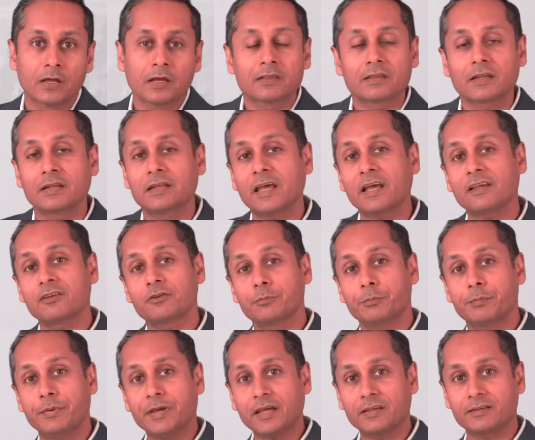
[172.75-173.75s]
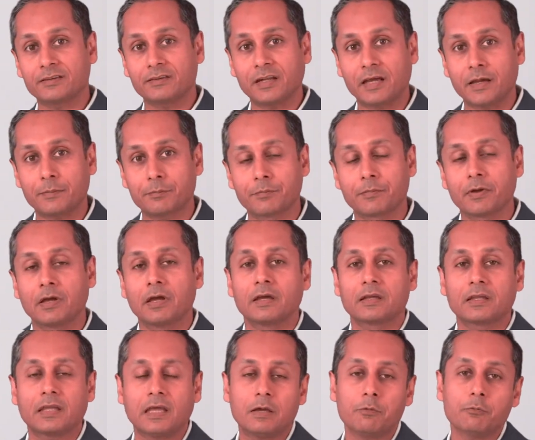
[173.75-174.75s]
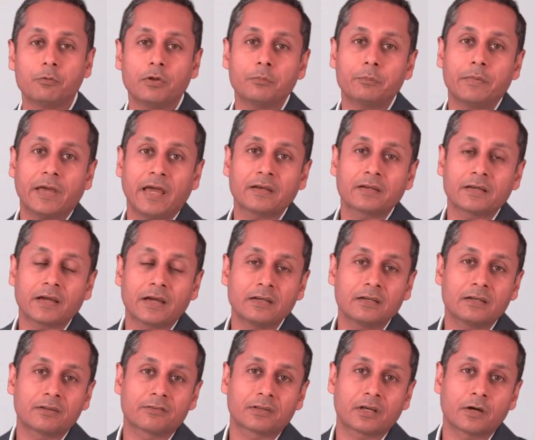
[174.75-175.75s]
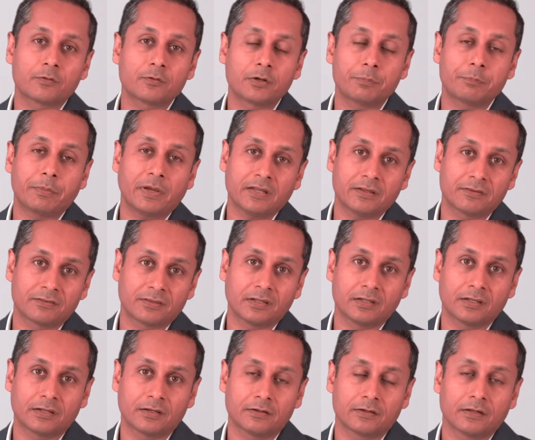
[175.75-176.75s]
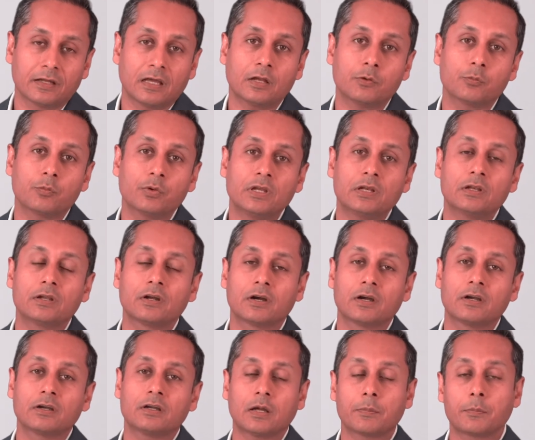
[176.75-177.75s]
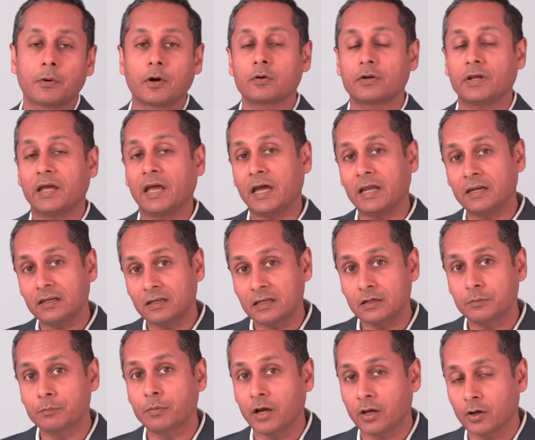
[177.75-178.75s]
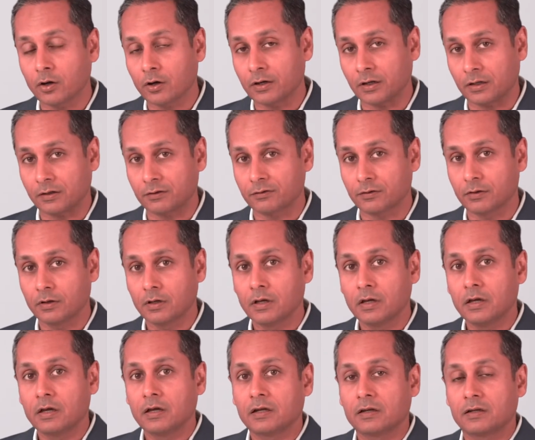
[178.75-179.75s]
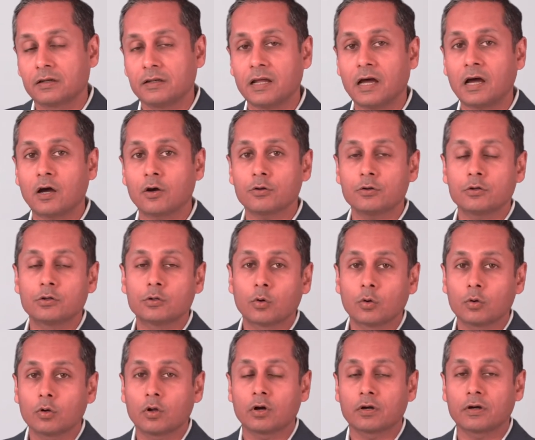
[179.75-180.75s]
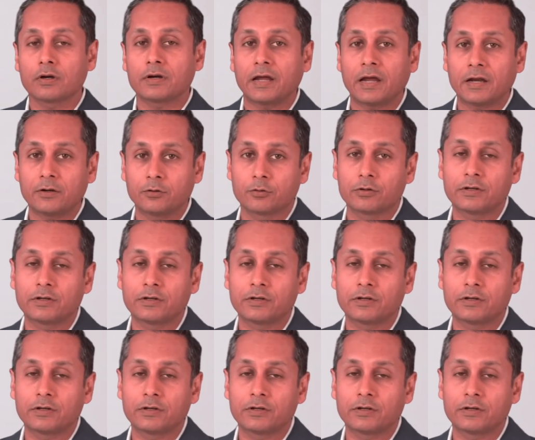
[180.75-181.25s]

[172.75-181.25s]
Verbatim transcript: The next big step came when mankind discovered penicillin and we learned about antibiotics. Now you no longer had to